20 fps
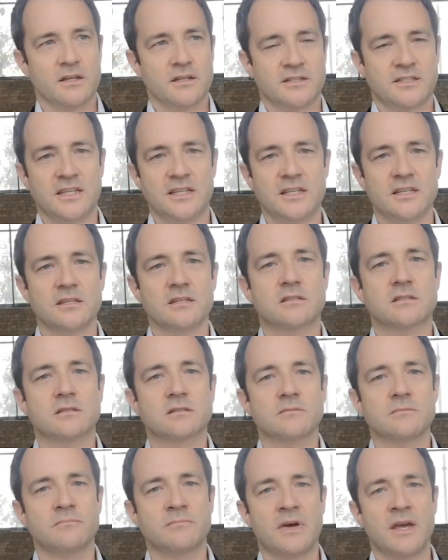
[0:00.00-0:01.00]
didn't
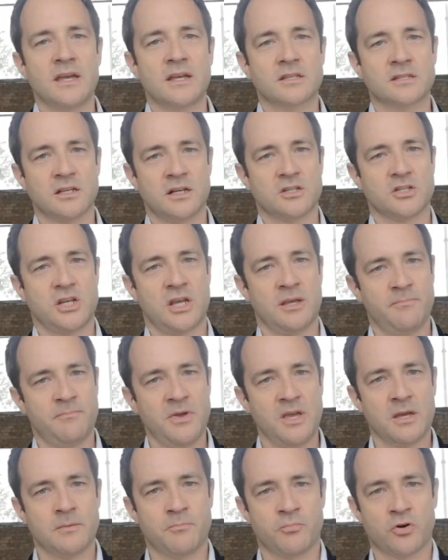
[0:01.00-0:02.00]
make such a
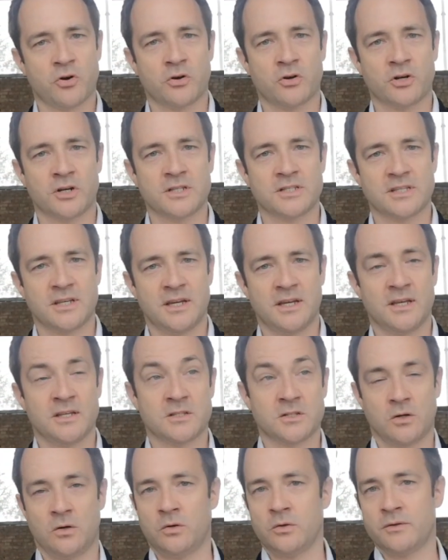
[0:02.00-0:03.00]
big progress
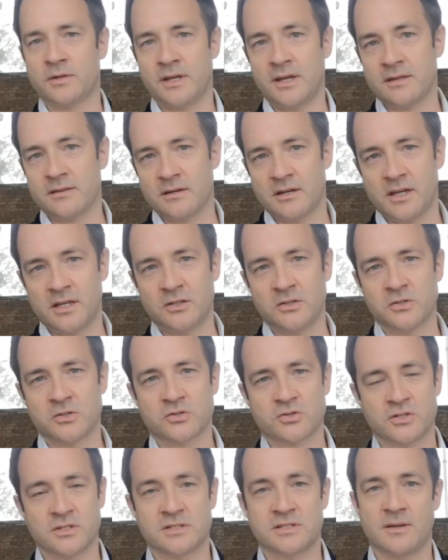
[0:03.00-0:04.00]
as all the other
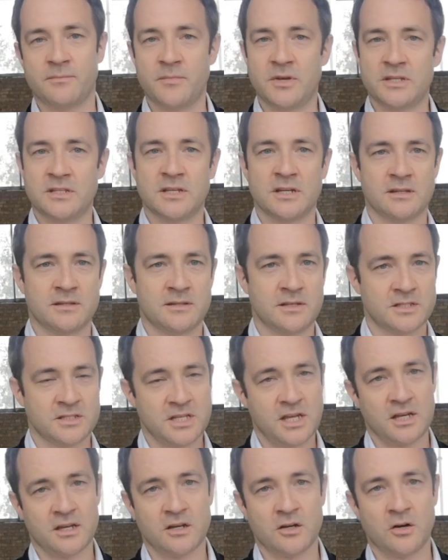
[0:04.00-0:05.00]
industries, the media, the
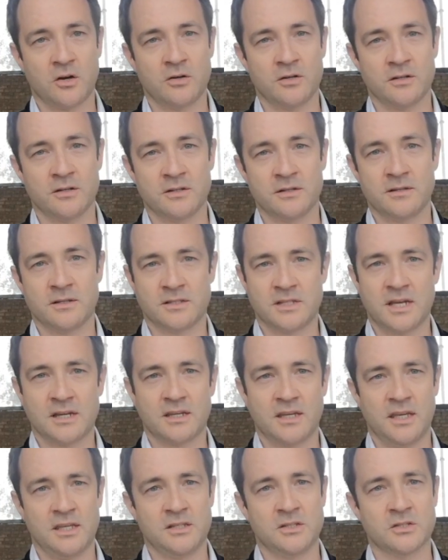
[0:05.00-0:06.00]
tech
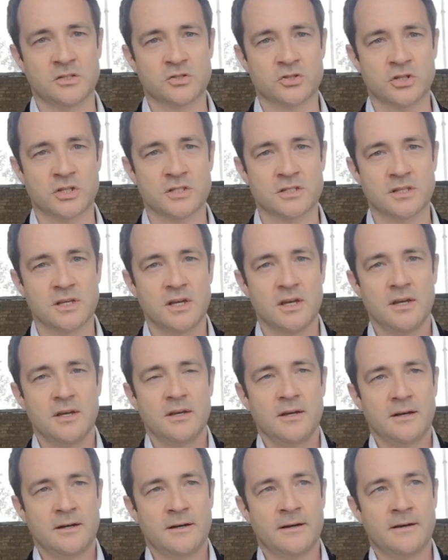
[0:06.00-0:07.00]
industries.
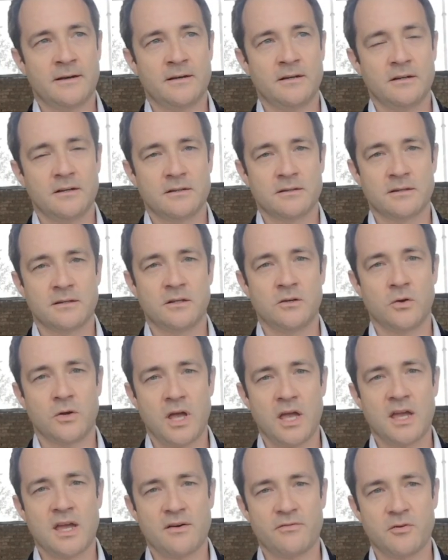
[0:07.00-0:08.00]
The
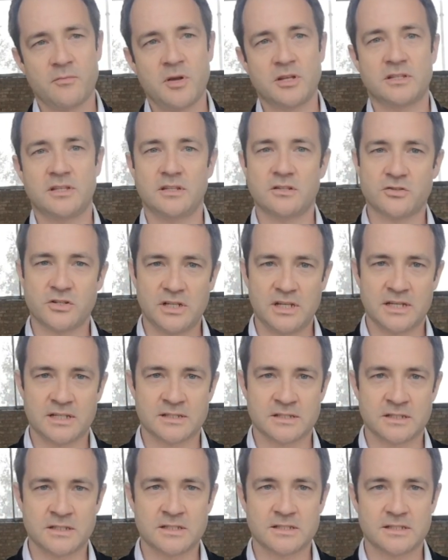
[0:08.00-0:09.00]
UK government did
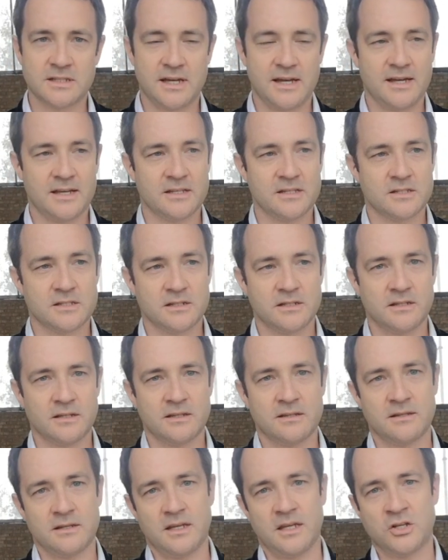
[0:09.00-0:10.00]
realize this, and
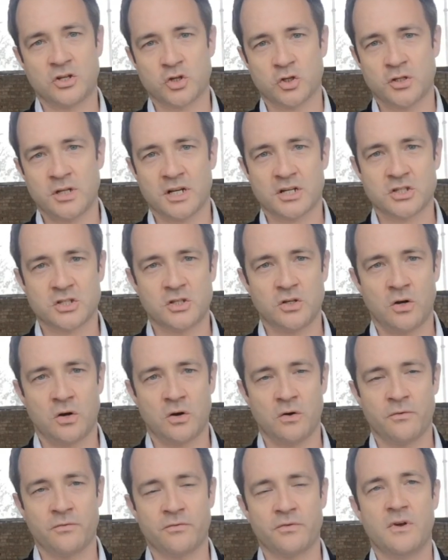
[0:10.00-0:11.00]
the introduction
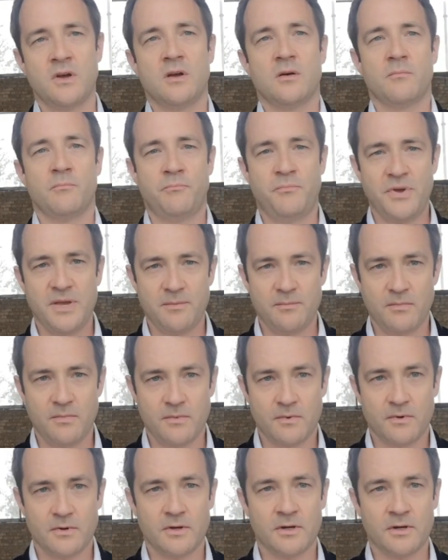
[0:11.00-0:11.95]
of BIM